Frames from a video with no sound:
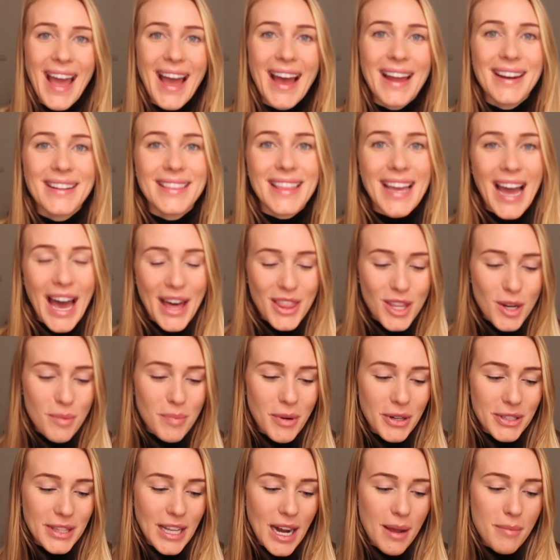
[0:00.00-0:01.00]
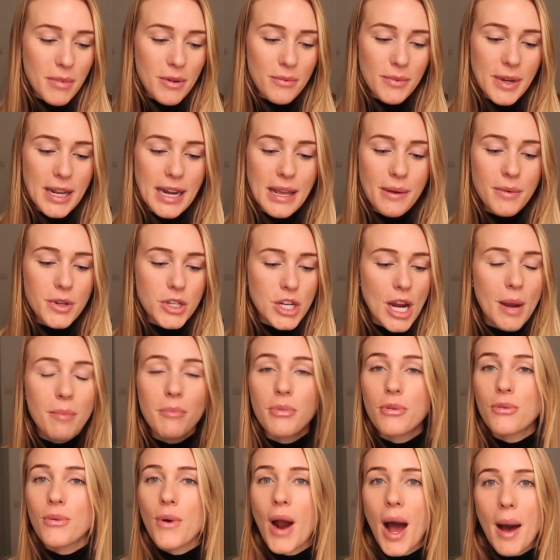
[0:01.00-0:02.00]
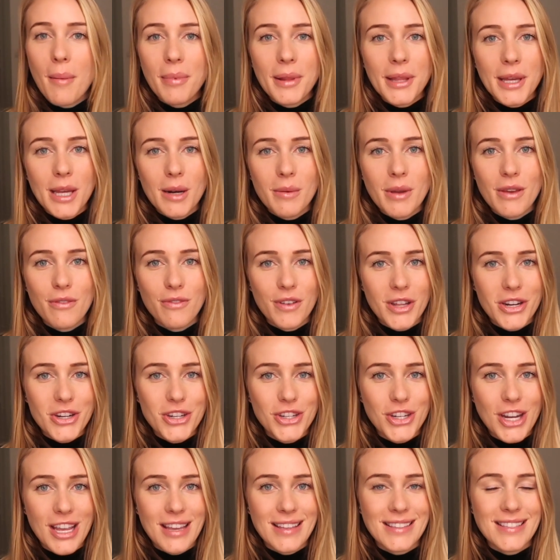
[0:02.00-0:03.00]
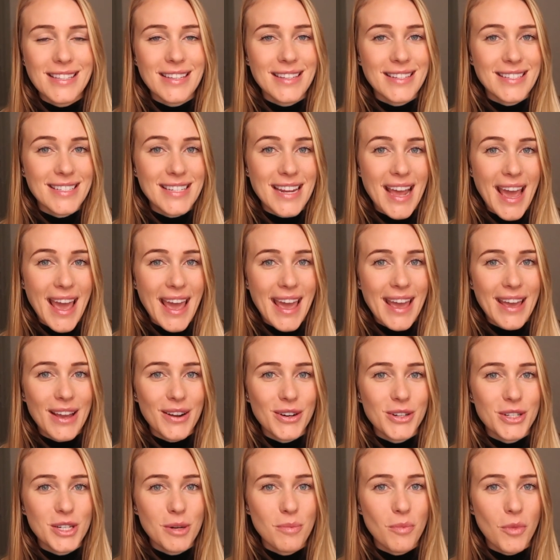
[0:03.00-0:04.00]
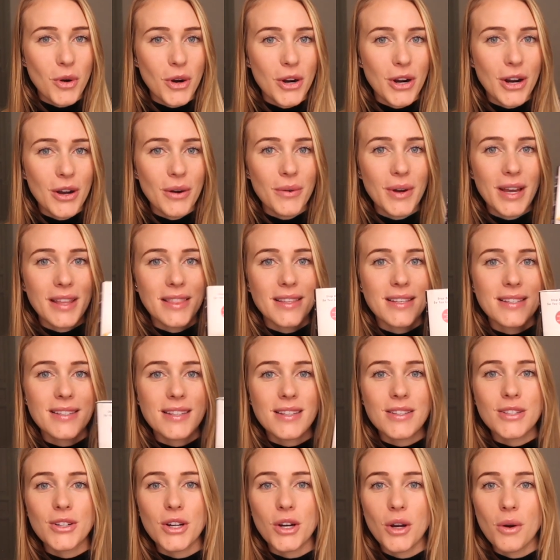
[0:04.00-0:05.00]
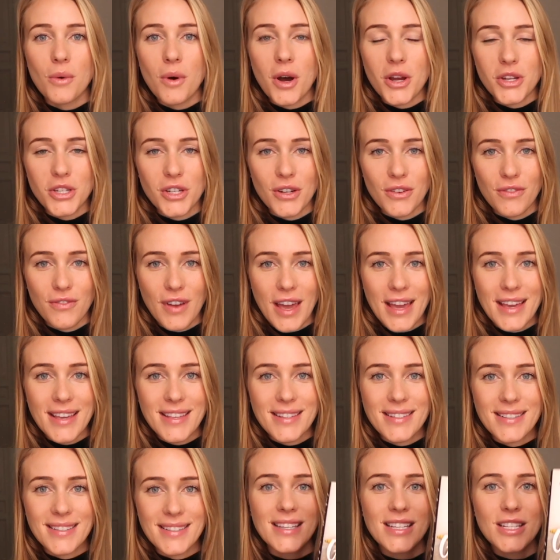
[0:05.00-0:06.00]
And the other book that I've been reading, which I'm probably gonna be finishing today or tomorrow, and this is Girl, Wash Your Face.